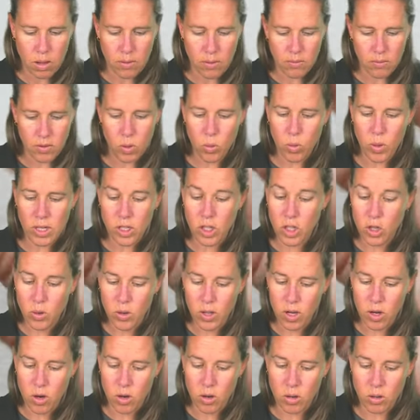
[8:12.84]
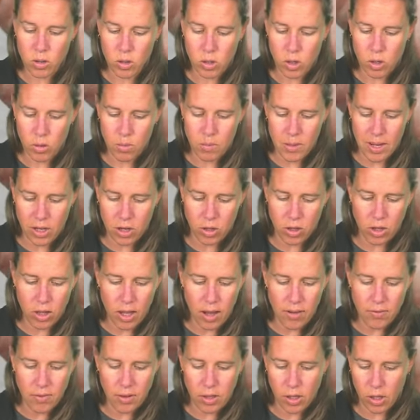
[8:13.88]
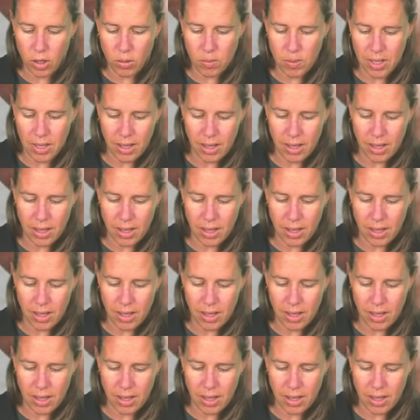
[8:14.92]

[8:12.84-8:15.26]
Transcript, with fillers: If you want to, you can also make your life a little bit